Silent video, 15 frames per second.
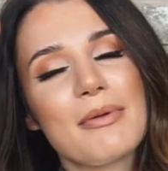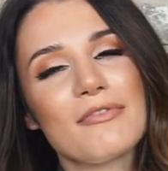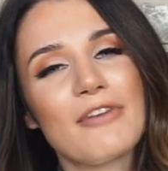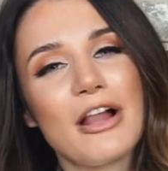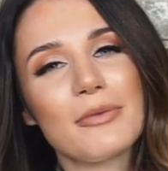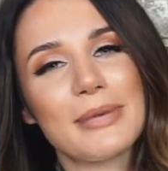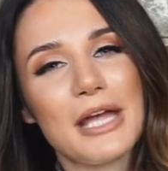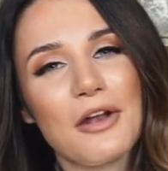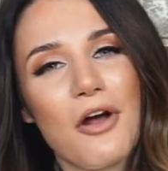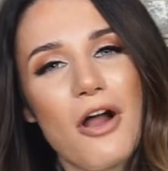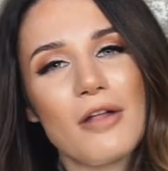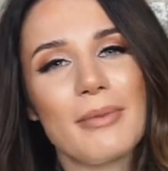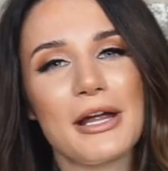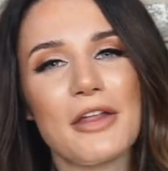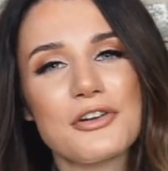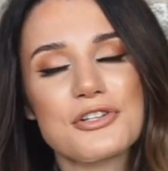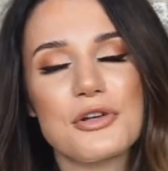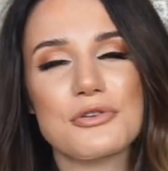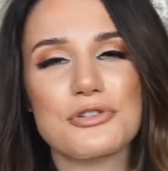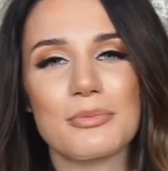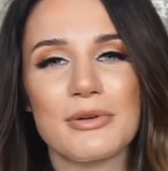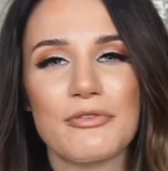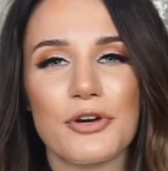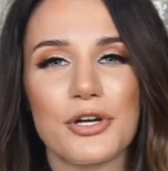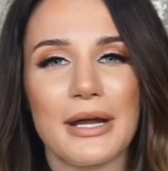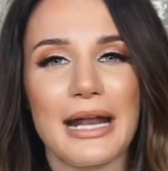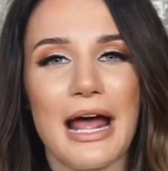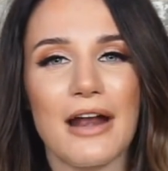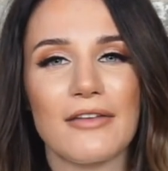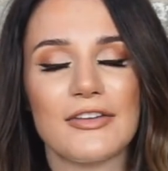and follow me on all of my other social before you get
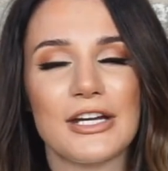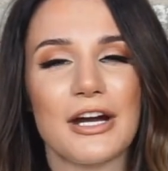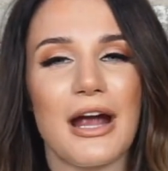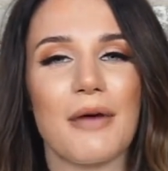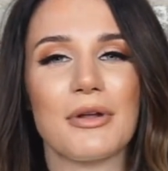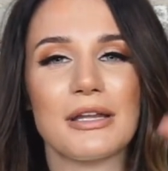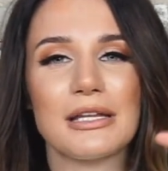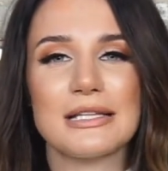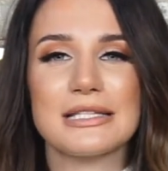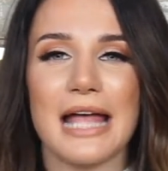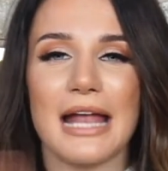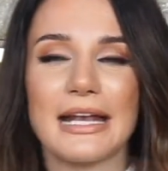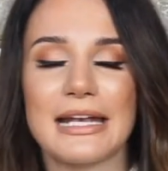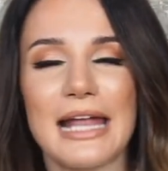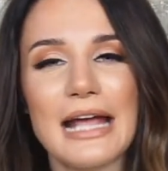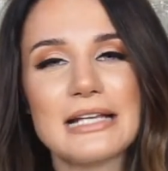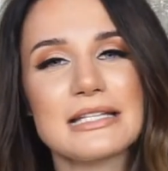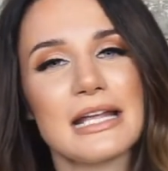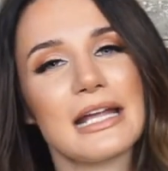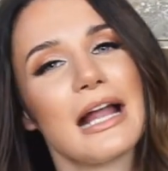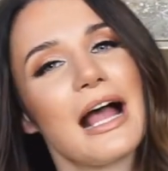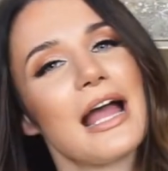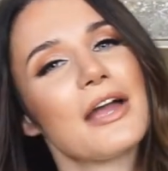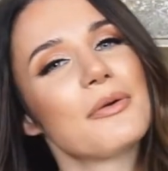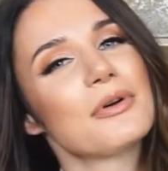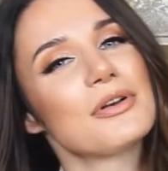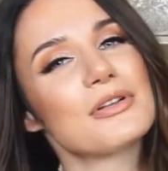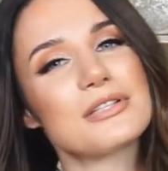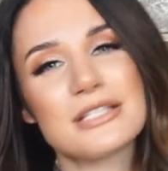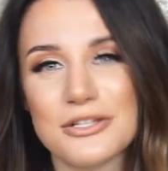out of here. I will list that next, and I
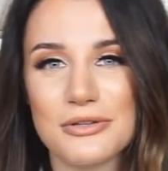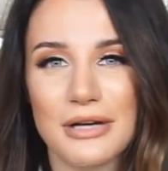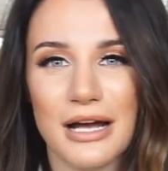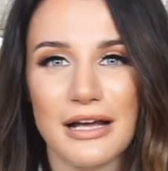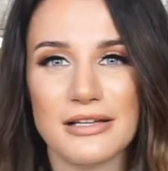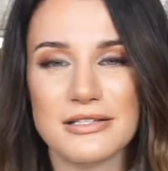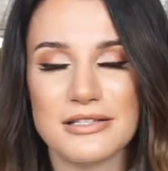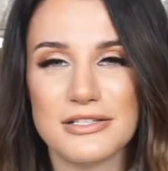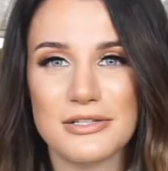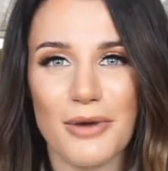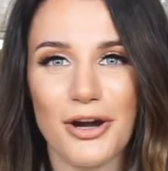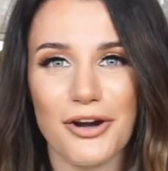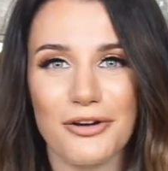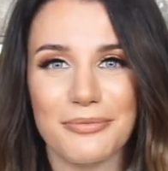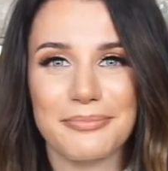will see you guys tomorrow.